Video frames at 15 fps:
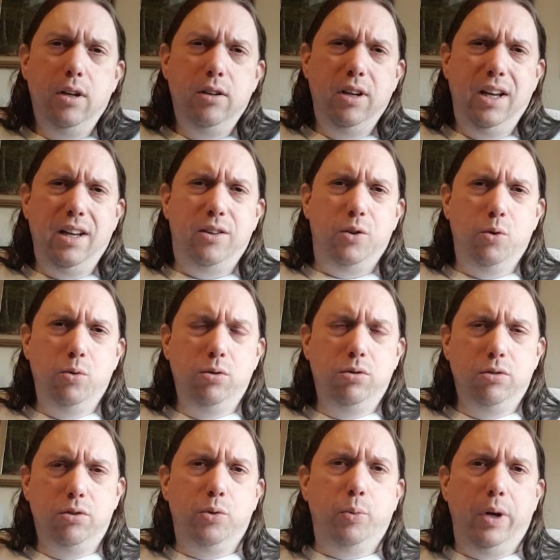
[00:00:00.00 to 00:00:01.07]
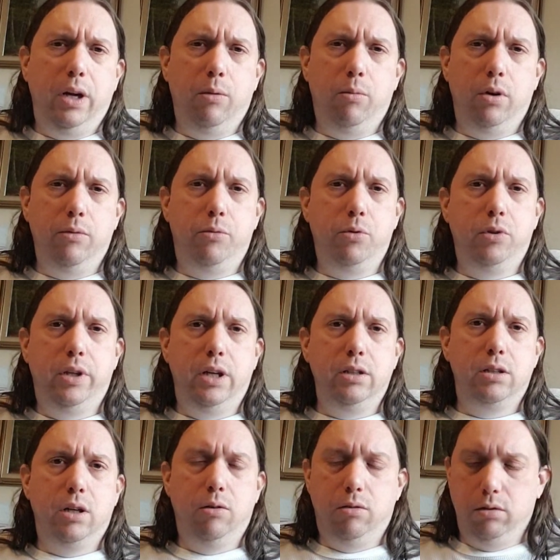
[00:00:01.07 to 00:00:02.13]
So yes, all sorts of weird and wonderful
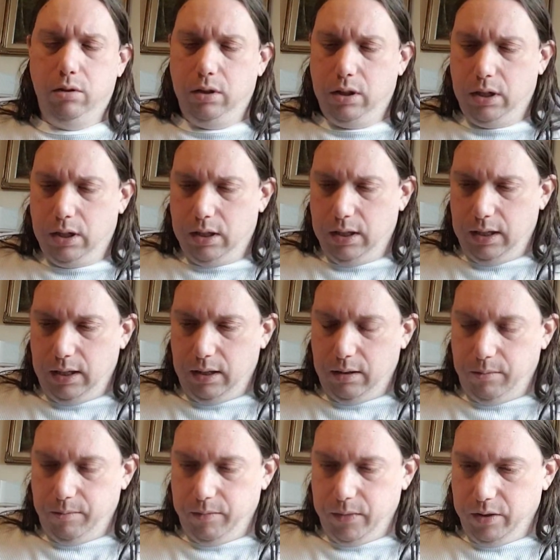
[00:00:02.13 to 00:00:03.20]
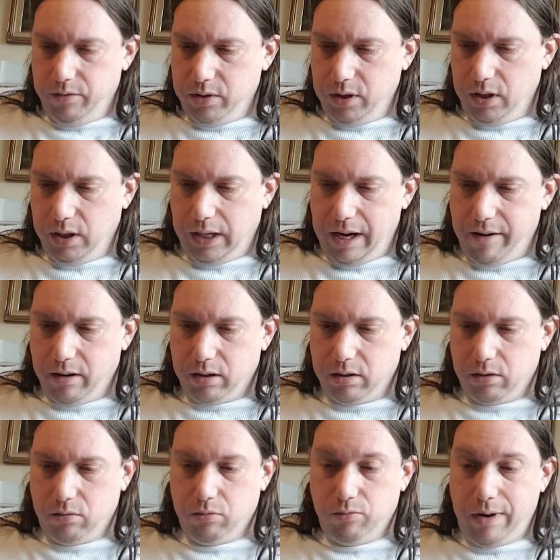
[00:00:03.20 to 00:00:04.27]
things go on. There's another
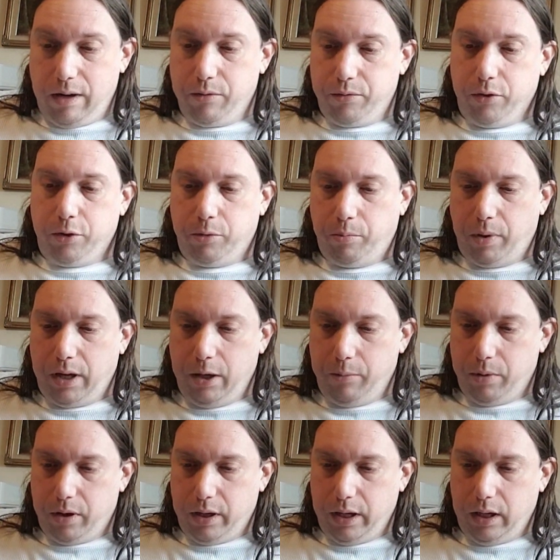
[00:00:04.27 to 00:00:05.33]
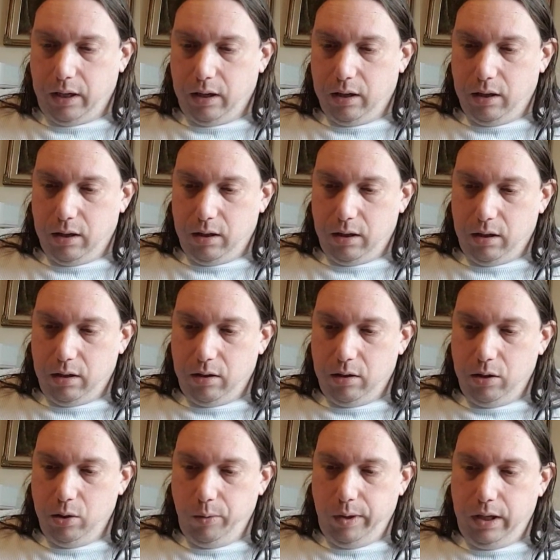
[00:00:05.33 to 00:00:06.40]
character called Ralphus, played by
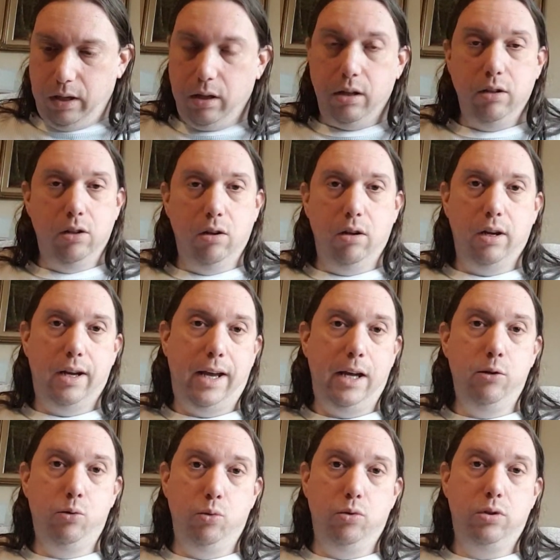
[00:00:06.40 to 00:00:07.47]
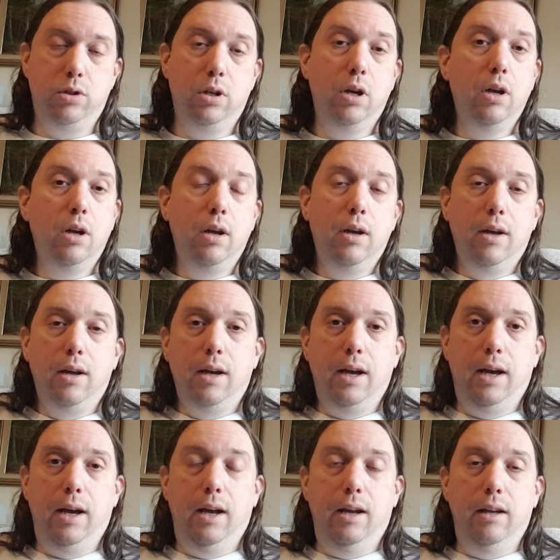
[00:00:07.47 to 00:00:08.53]
Louis de Jesus,
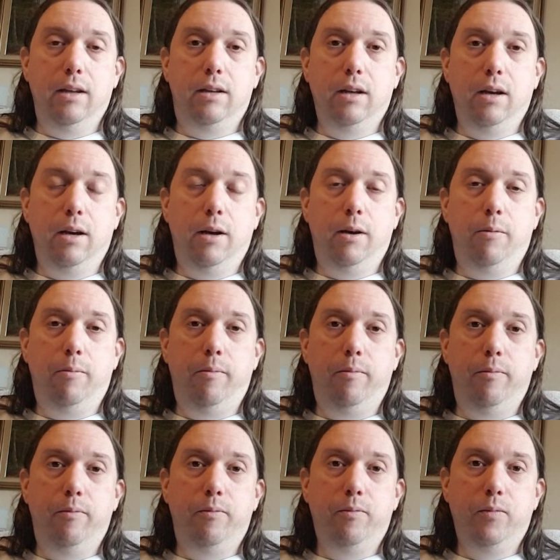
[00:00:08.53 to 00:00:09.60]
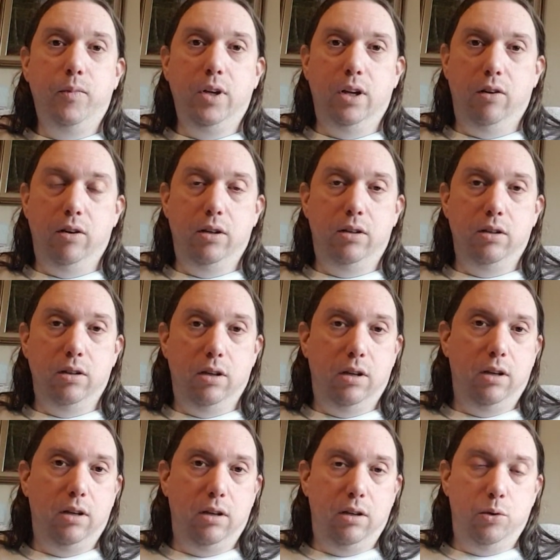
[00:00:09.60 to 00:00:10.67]
and you know, he's a
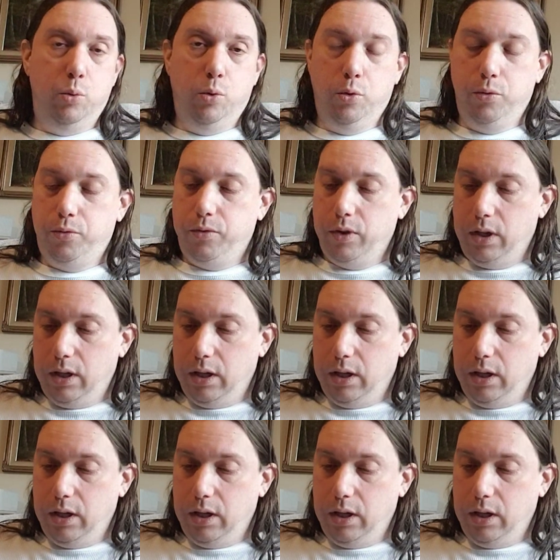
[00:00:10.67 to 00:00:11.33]
dwarf,